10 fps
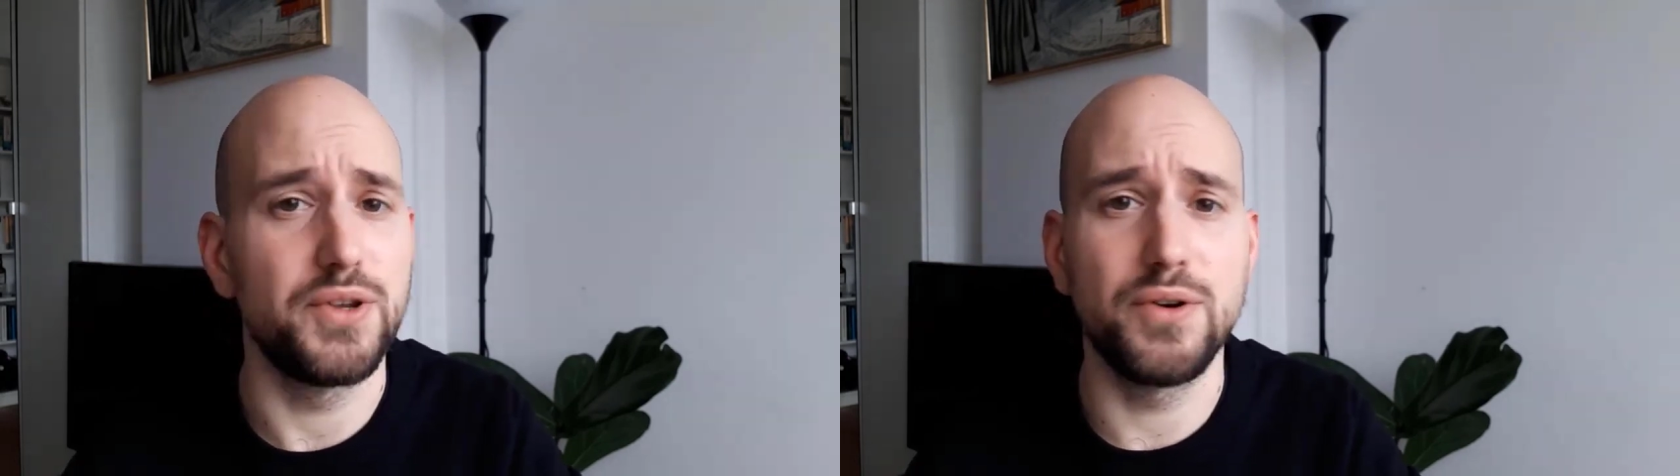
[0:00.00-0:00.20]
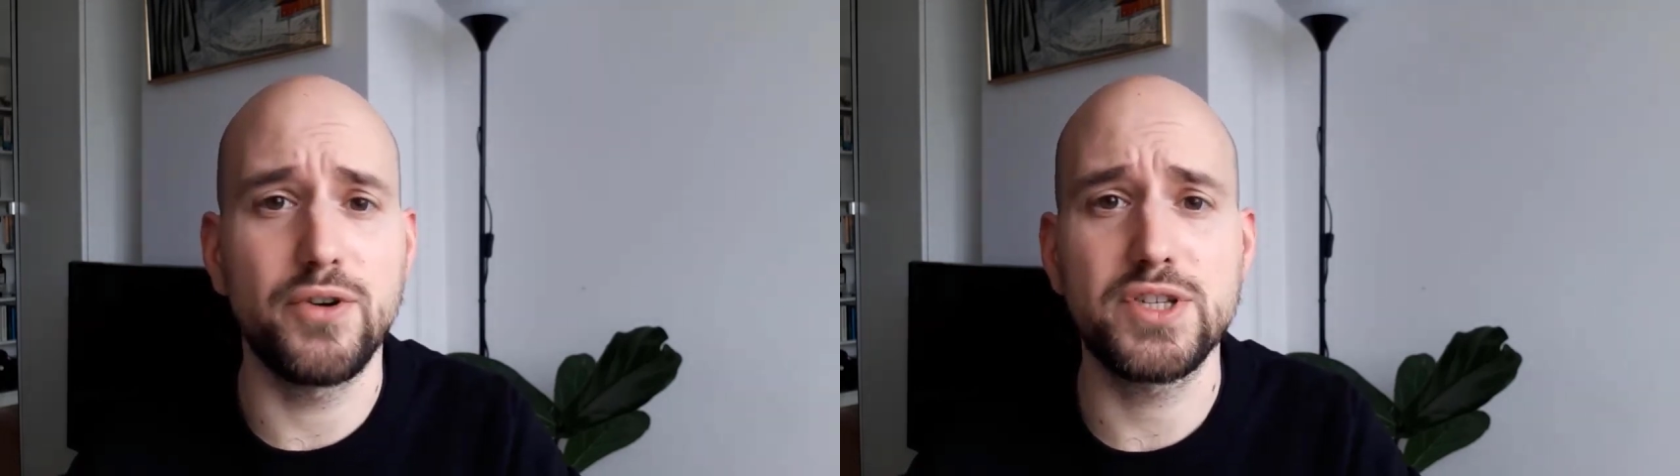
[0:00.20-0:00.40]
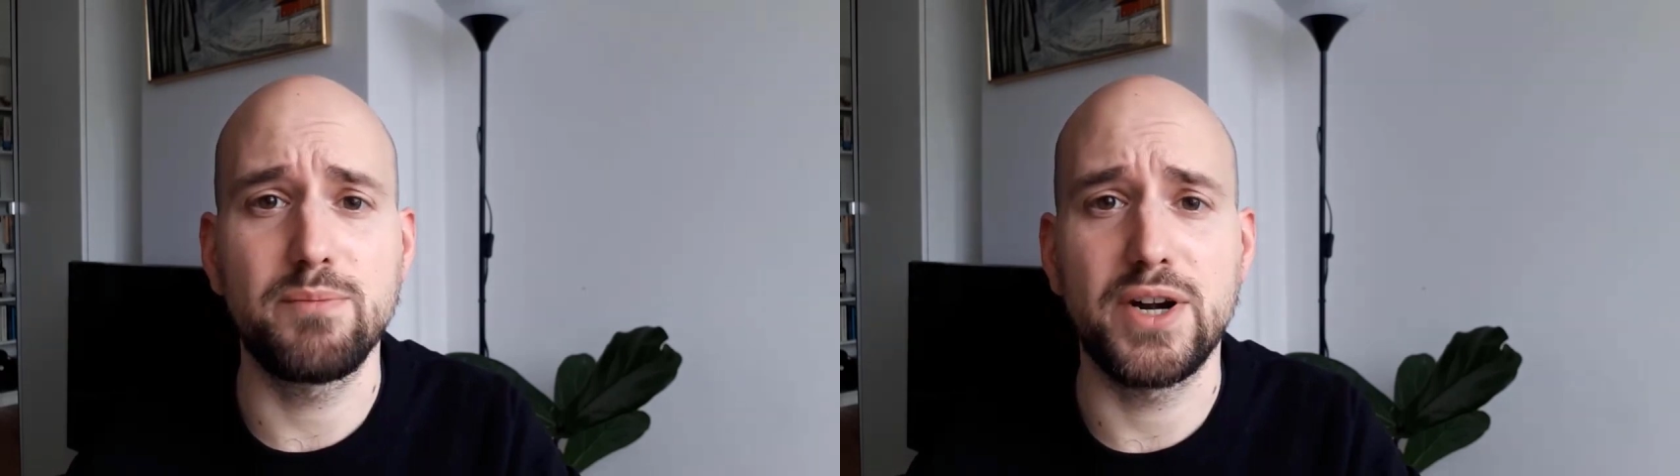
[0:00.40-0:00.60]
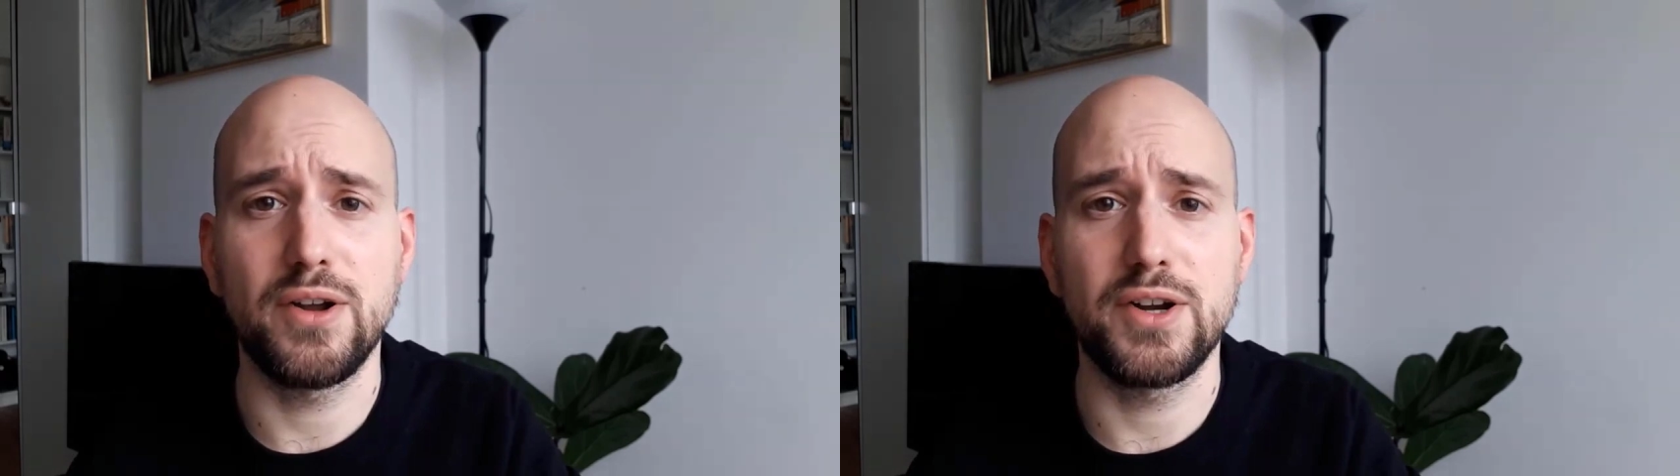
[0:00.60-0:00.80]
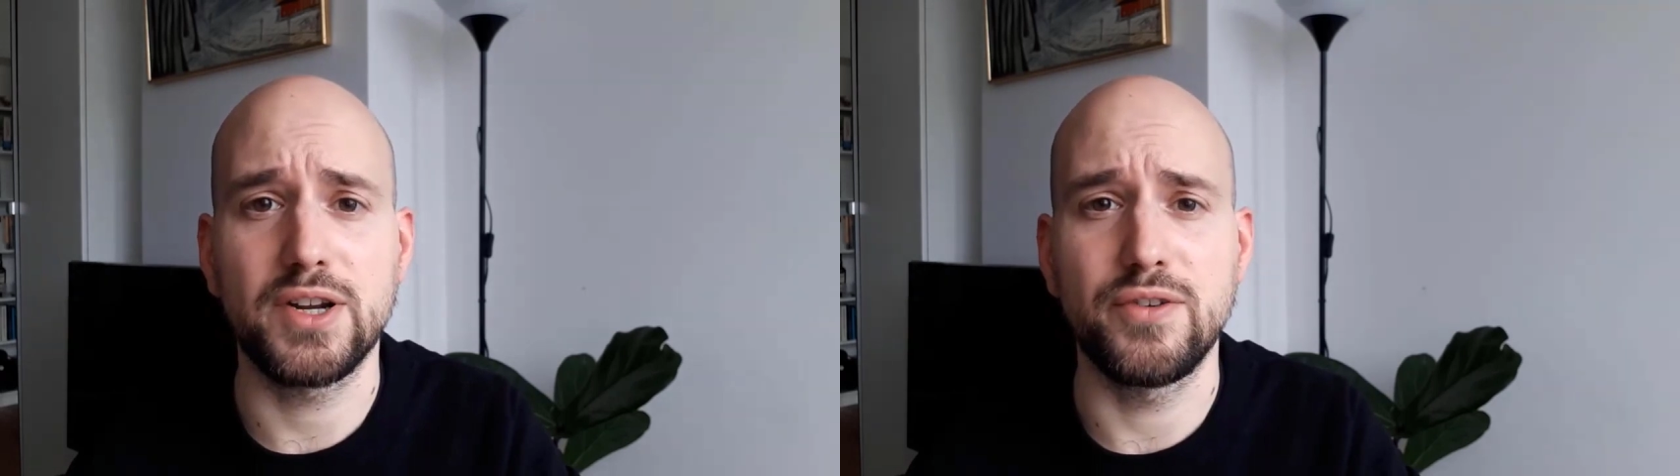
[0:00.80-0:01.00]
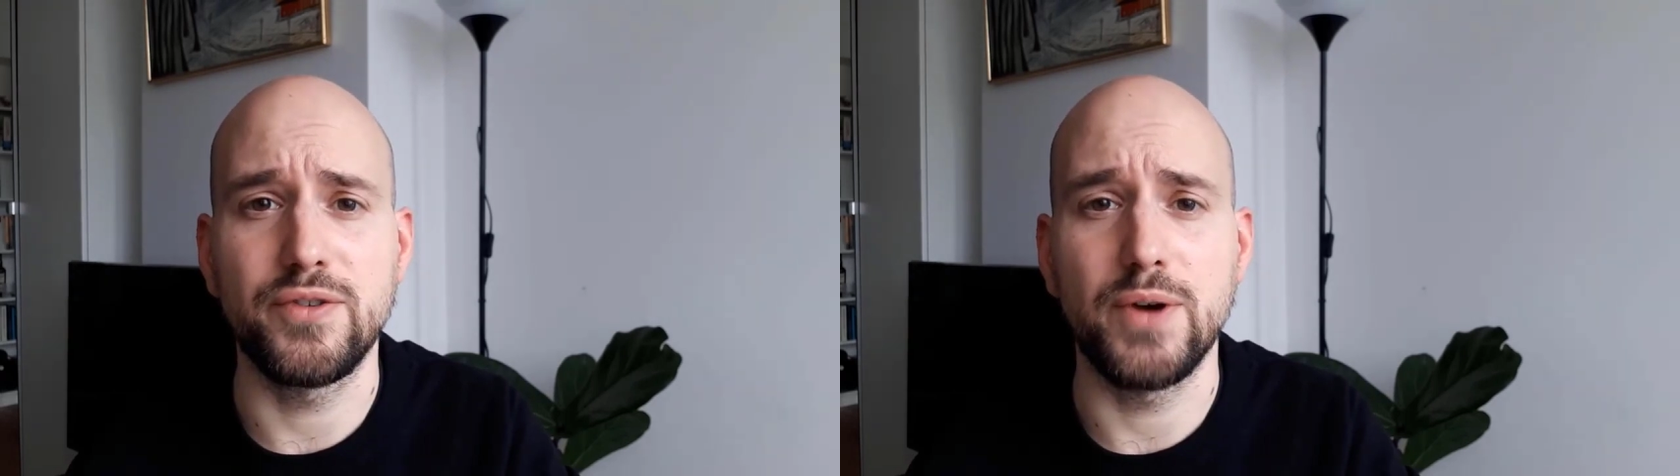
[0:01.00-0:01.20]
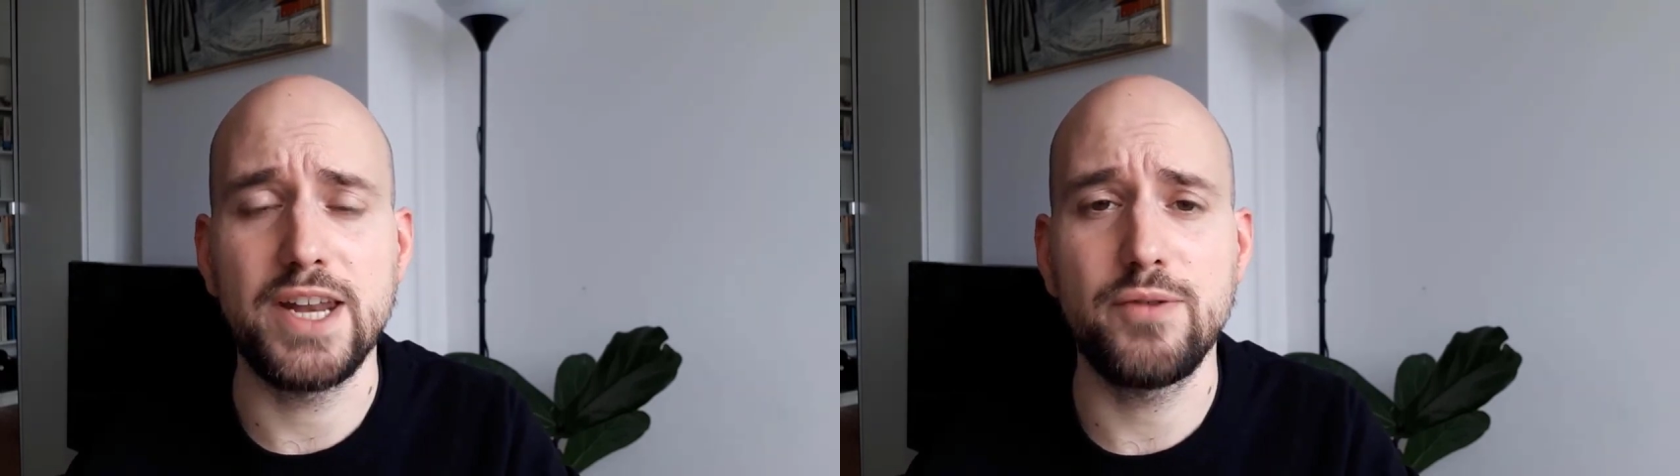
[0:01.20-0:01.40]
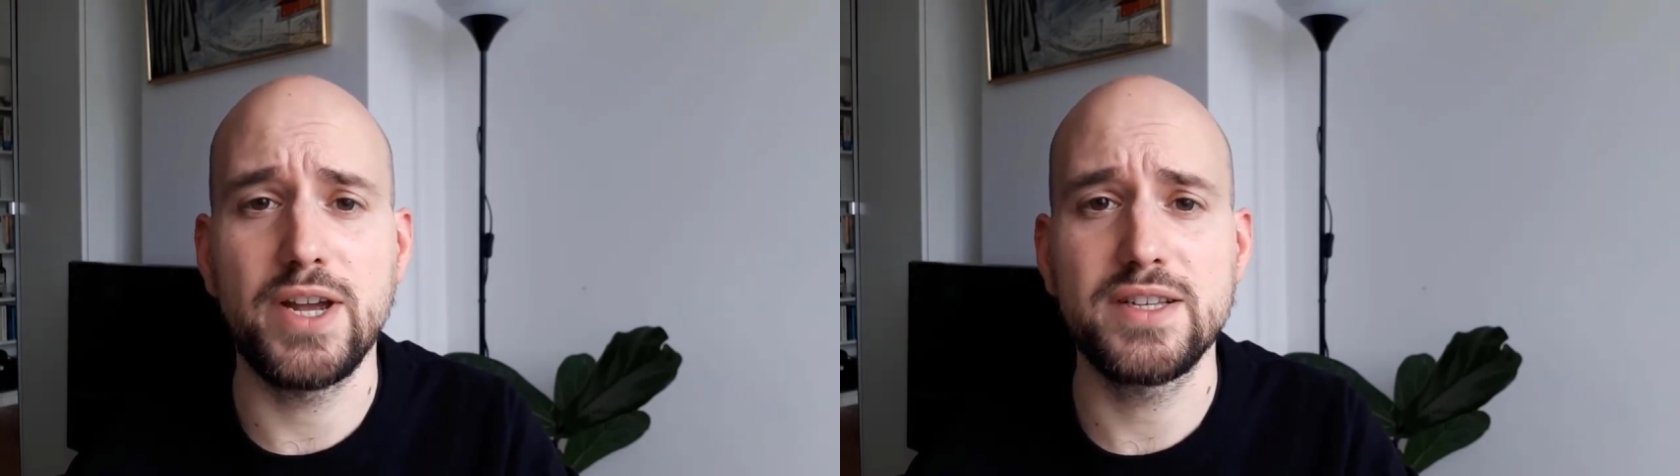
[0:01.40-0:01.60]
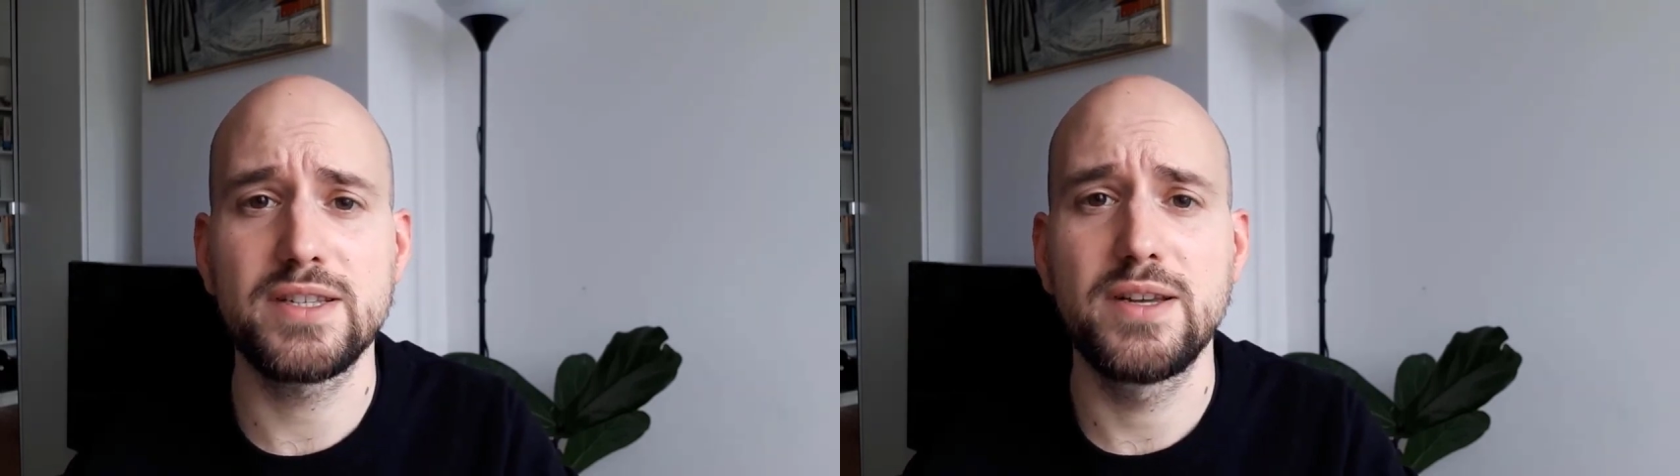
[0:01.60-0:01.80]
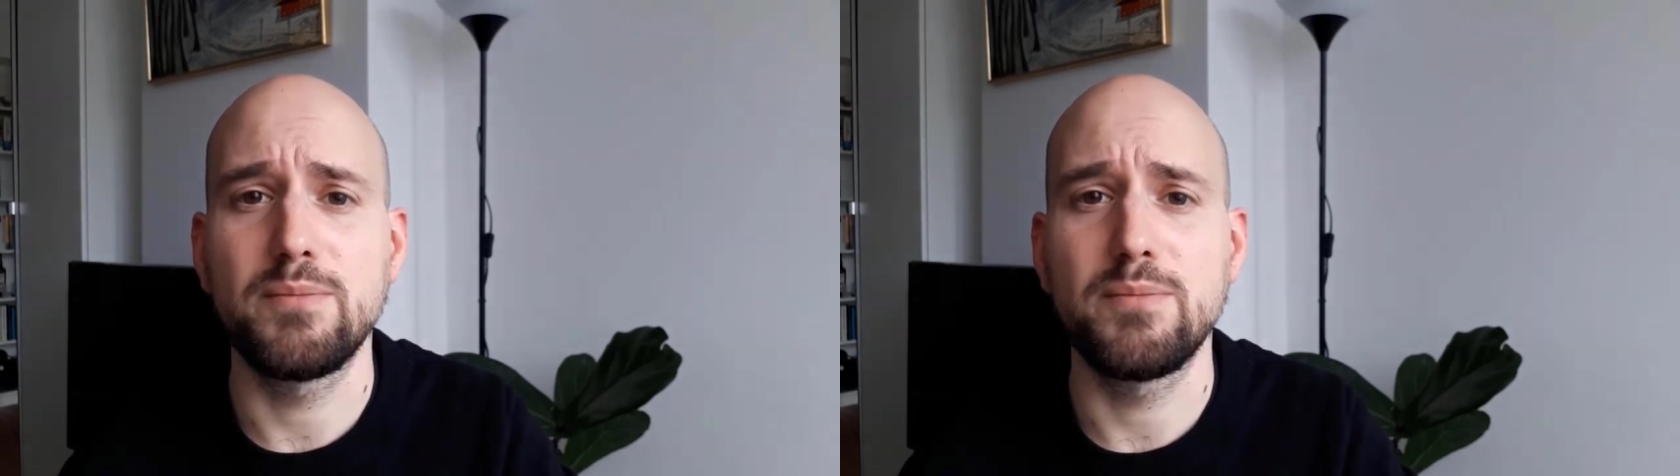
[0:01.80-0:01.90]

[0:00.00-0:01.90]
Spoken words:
the universal periodic review anyway is,